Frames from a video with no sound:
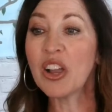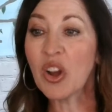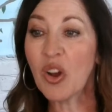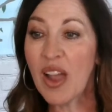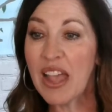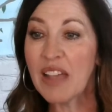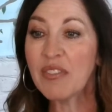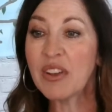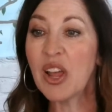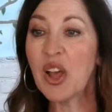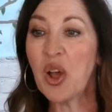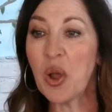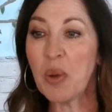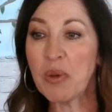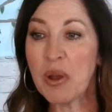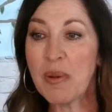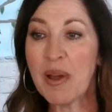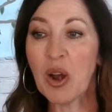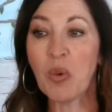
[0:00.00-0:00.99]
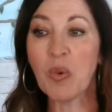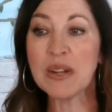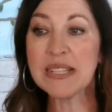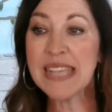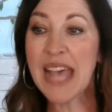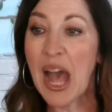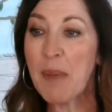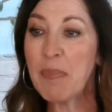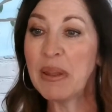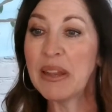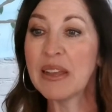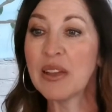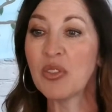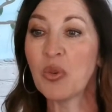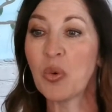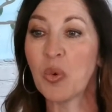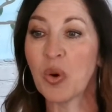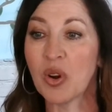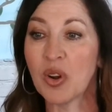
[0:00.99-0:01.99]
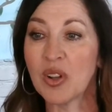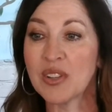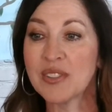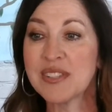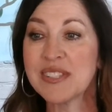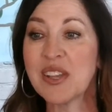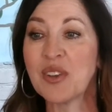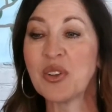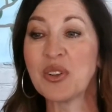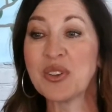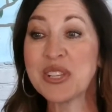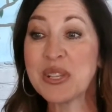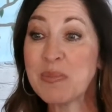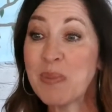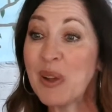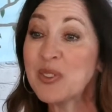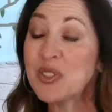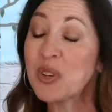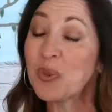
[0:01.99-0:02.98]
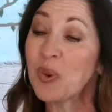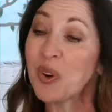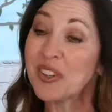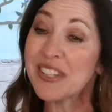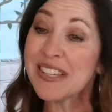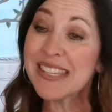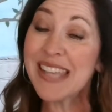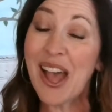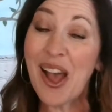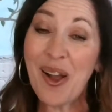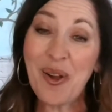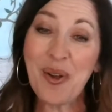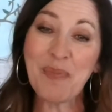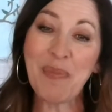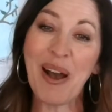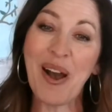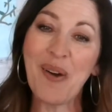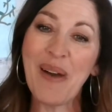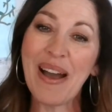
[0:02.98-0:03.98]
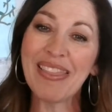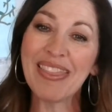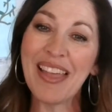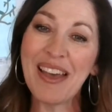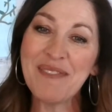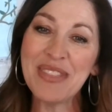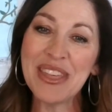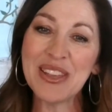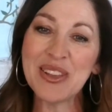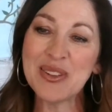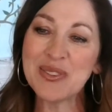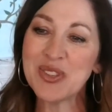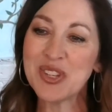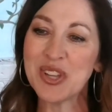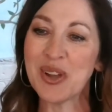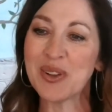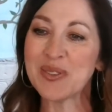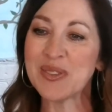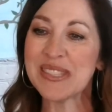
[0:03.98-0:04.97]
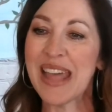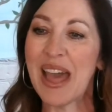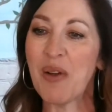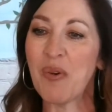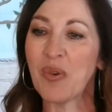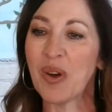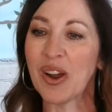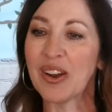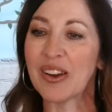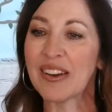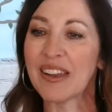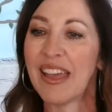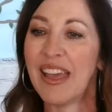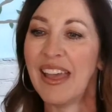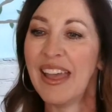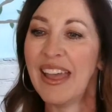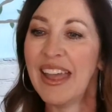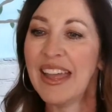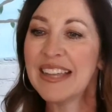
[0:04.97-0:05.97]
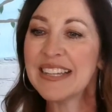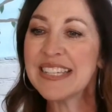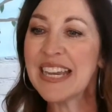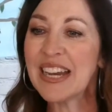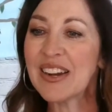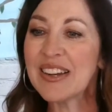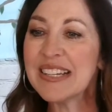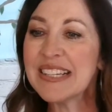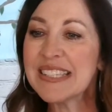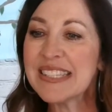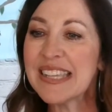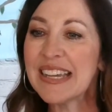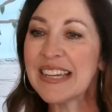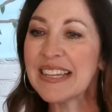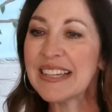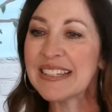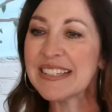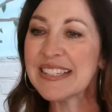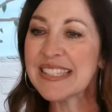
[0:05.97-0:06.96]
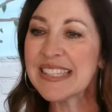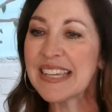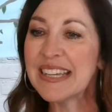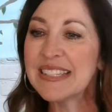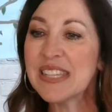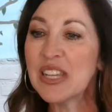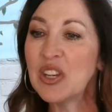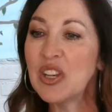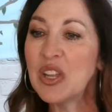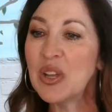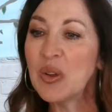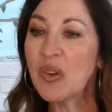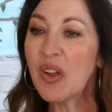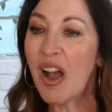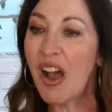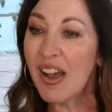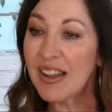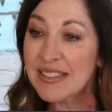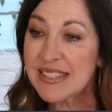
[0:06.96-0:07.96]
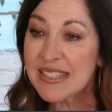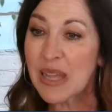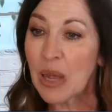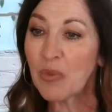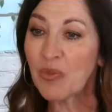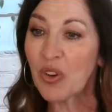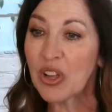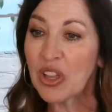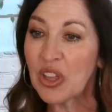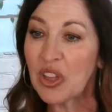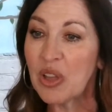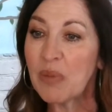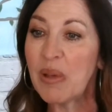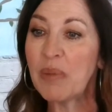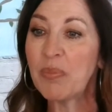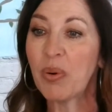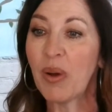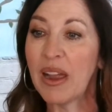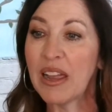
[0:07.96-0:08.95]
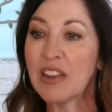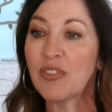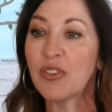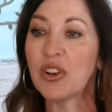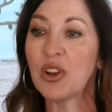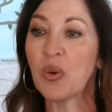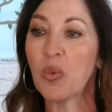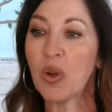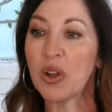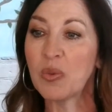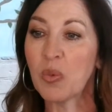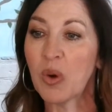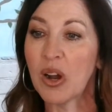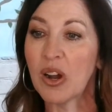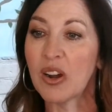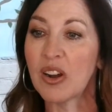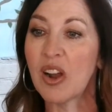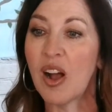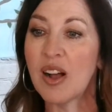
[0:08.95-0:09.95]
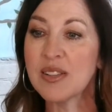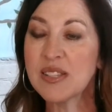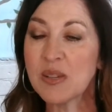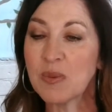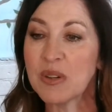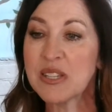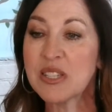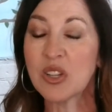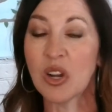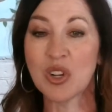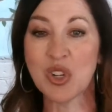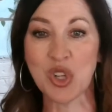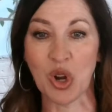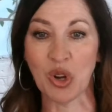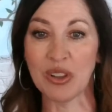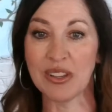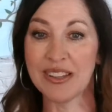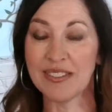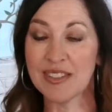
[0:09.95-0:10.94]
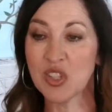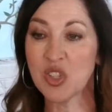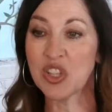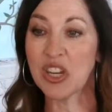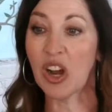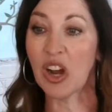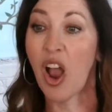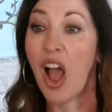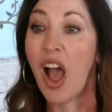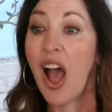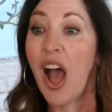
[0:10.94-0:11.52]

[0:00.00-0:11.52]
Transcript: your haven of hope, no matter what's happening in the world. So you suppose your world is hope. Oh, I love that you chose that word. Terry says, it's a new concept for you, but praying for your one word. Also want to start journaling this year.